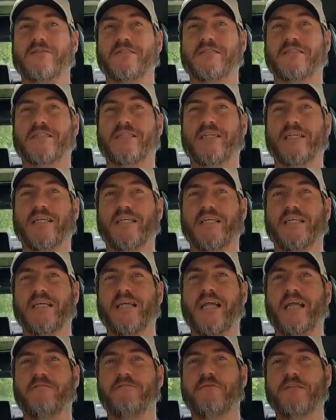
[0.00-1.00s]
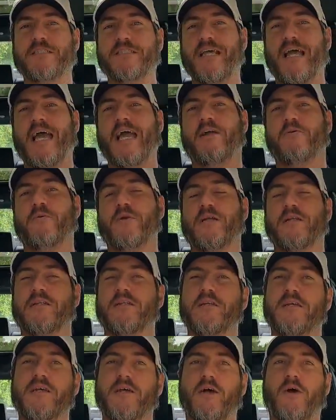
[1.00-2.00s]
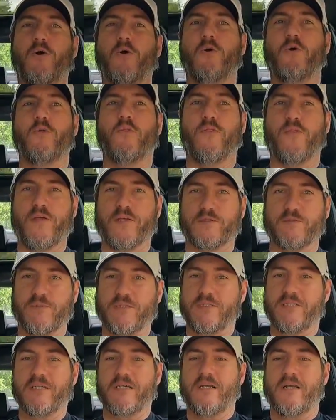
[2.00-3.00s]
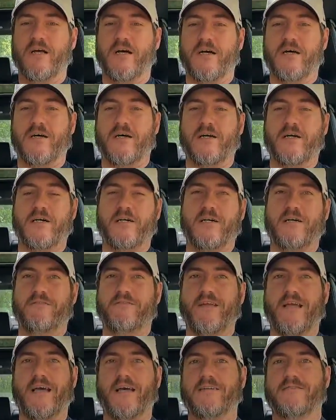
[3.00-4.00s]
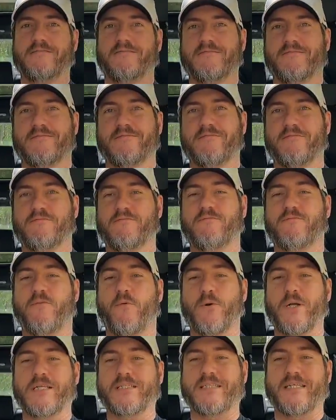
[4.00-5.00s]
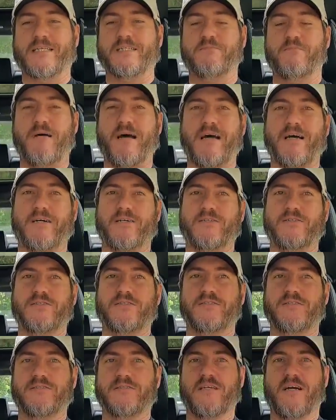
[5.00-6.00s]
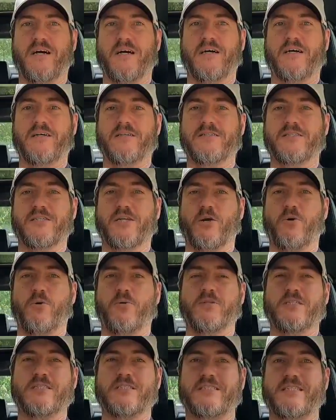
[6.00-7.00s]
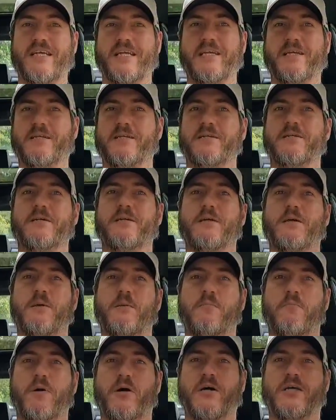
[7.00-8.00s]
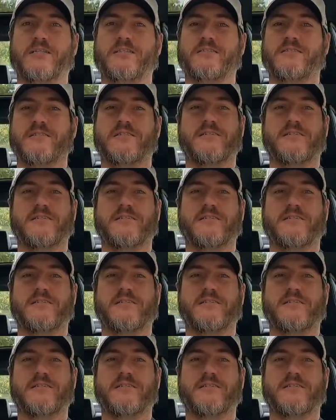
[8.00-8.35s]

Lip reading: to see if it's accurate on this one. I've got 46 miles to go on this tank, but